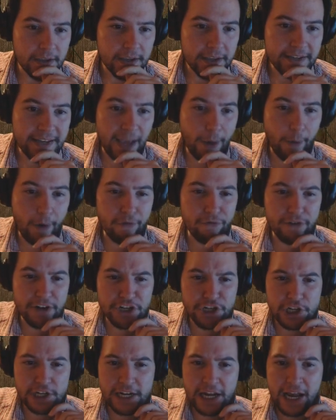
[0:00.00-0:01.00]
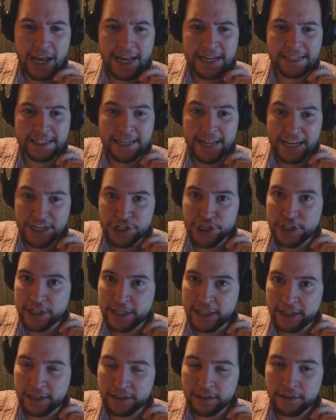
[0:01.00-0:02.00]
Now originally I had Lesh in
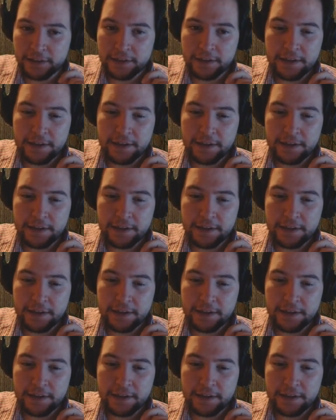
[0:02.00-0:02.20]
here